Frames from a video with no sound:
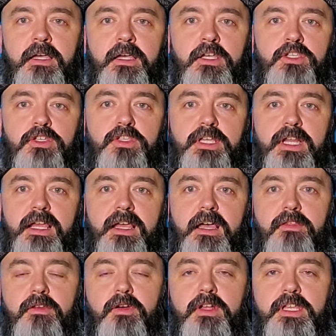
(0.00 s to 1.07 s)
So today I
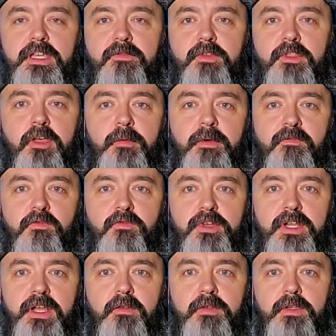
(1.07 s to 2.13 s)
thought I'd give you a little bit of a
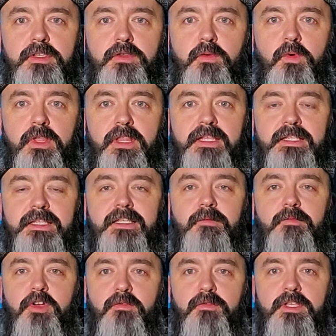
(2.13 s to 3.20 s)
rundown as to what lenses I'm
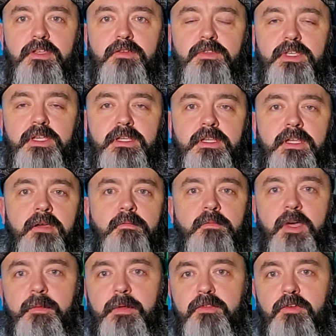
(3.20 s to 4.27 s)
currently using,
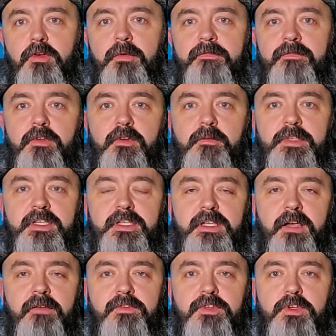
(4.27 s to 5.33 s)
maybe throw up a few images that
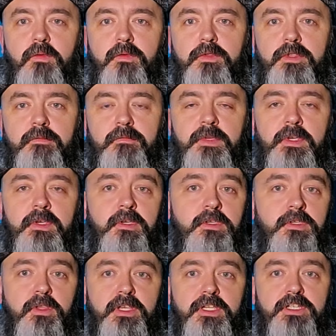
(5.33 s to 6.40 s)
I've shot with them.
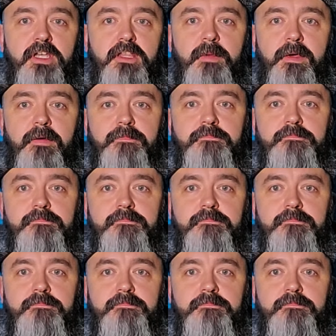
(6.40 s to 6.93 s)
So let's check them out.